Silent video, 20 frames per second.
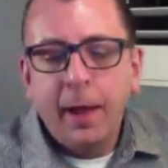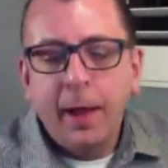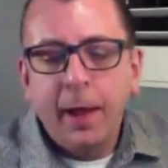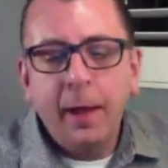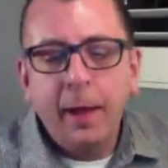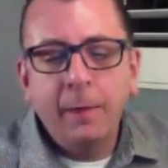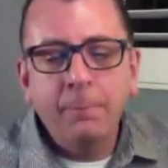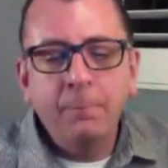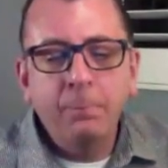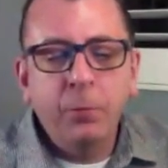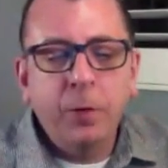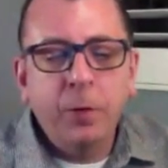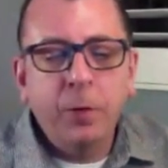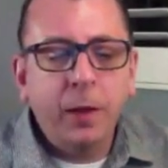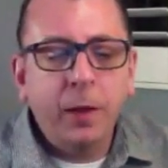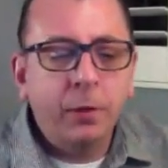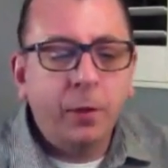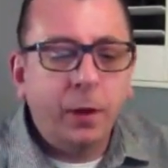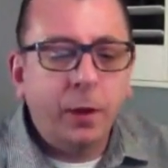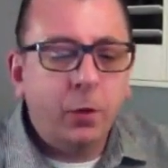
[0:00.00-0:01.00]
And
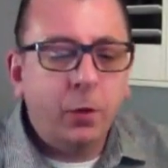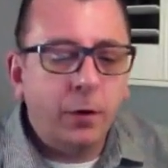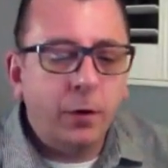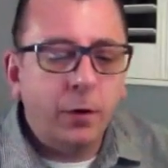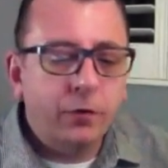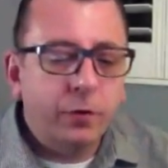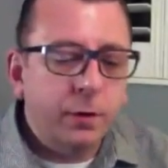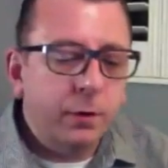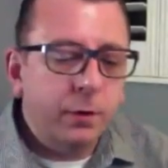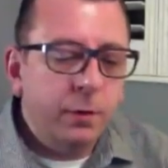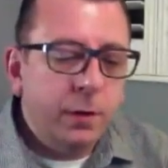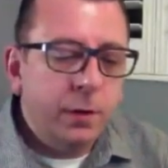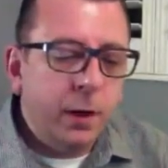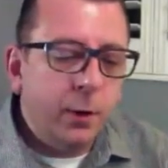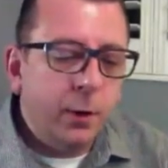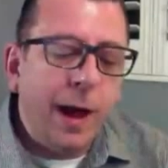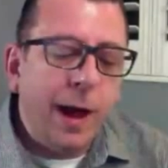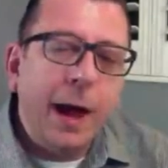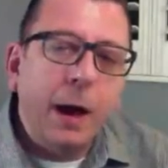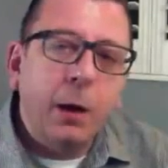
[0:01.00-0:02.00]
they question, you know,
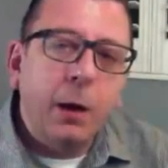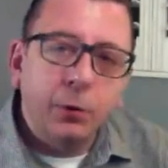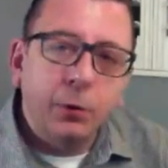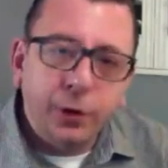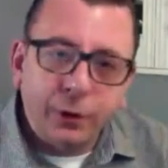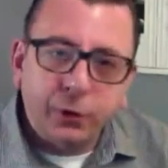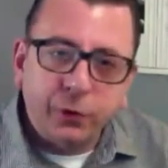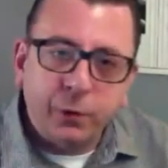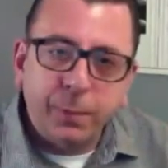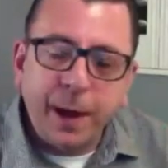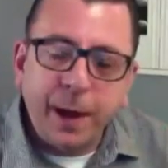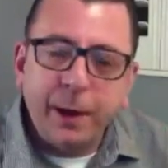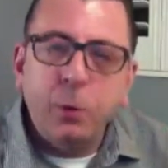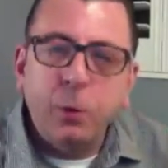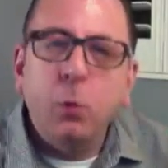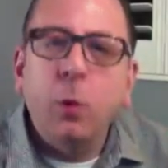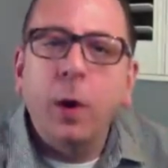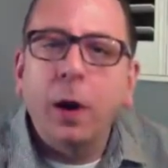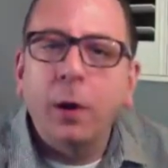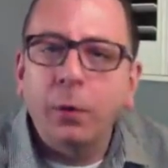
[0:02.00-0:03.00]
how things are made
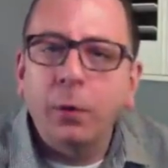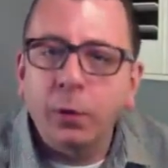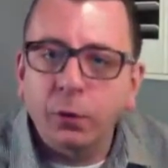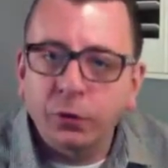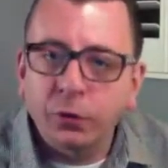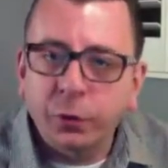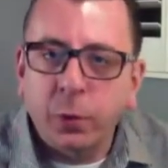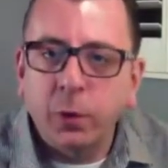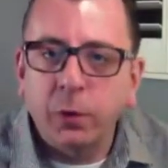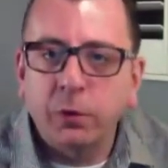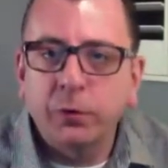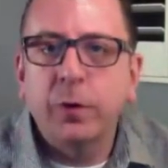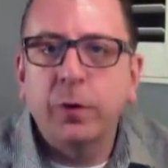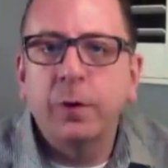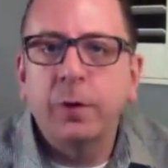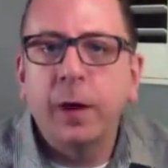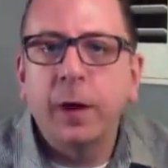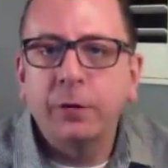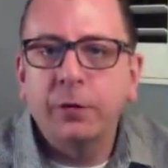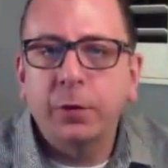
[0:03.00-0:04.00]
and where they're sourced
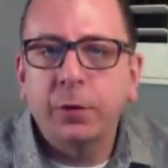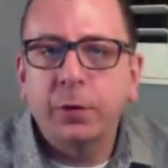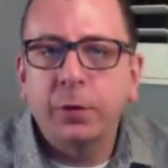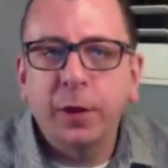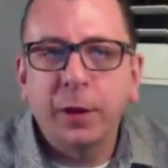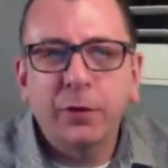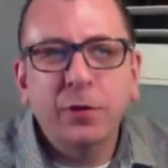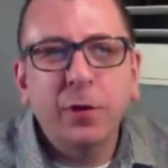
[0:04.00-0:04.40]
and that sort of thing.